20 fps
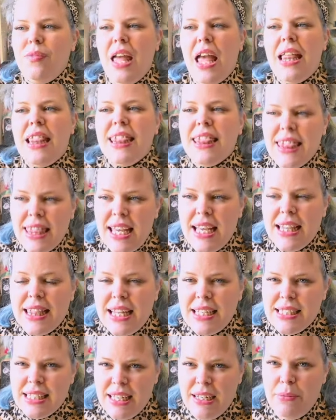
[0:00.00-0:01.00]
I think
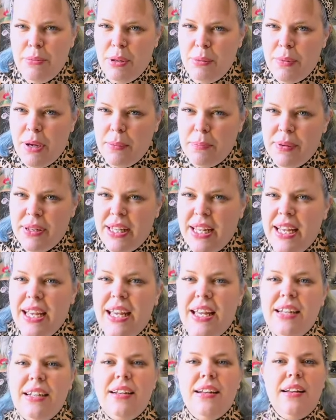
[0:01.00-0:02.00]
that's gonna be my
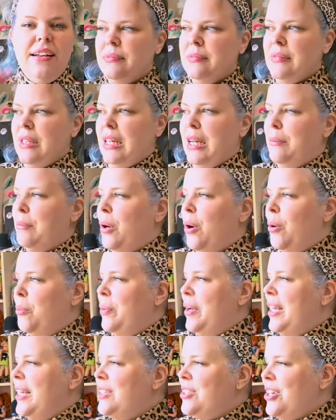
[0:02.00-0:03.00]
plan. And I'm
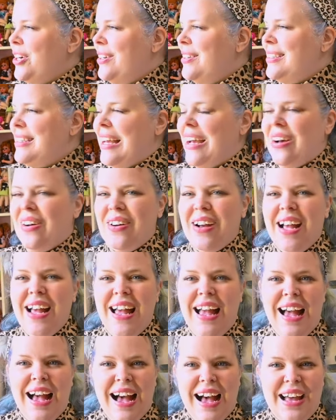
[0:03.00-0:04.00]
hoping it turns out.
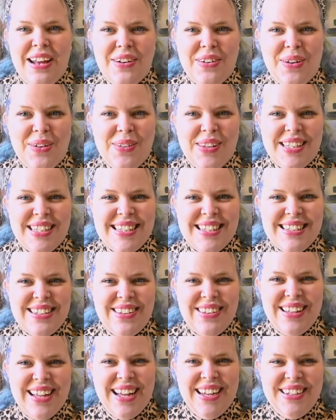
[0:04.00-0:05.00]
I don't know, this is
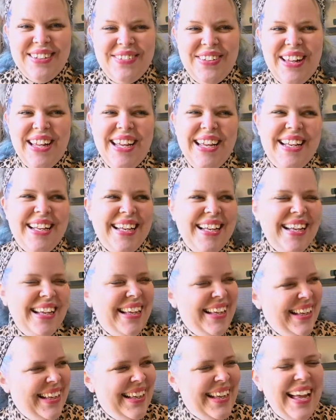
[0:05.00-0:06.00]
all kind of like
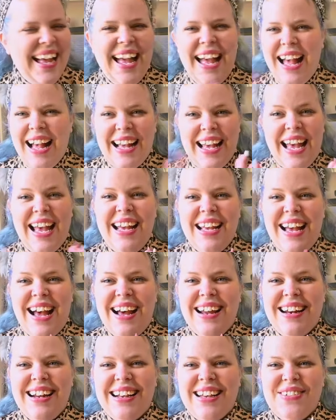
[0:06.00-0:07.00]

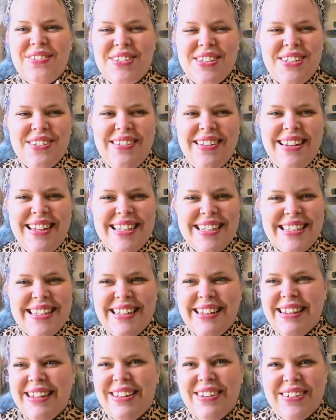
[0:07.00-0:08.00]
chaotic and we're doing this
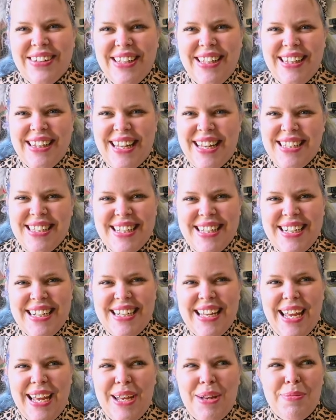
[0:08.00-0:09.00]
in literally less than a
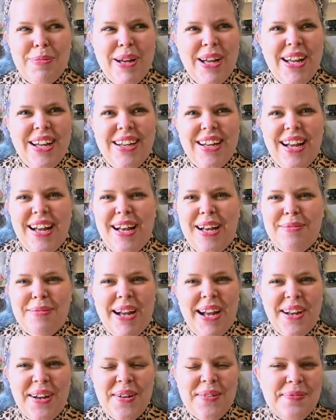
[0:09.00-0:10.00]
day, but
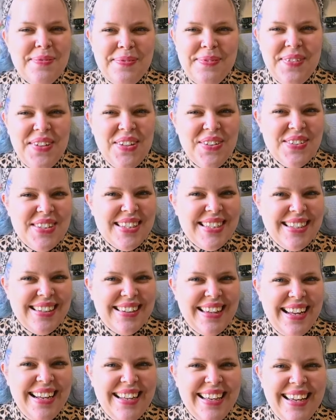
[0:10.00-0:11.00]
I hope you
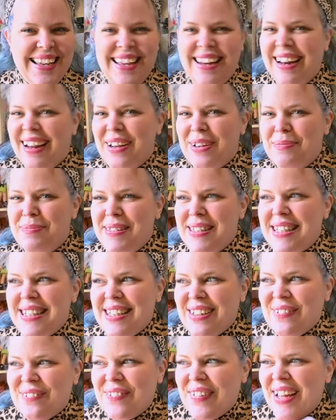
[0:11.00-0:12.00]
still like it and I hope it's
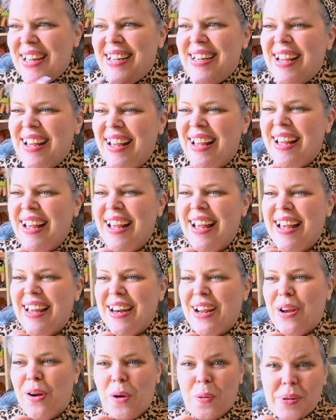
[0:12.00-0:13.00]
still fun
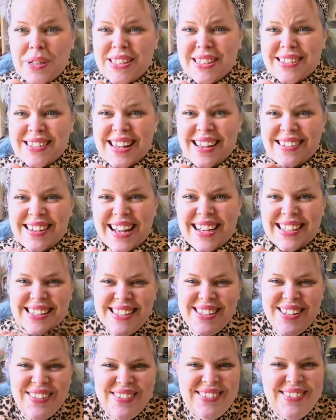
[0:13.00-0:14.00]
and I hope it turns out
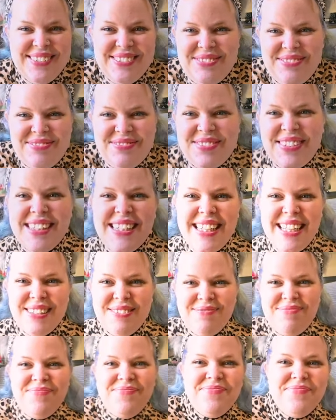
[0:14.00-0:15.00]
nice, so we'll see.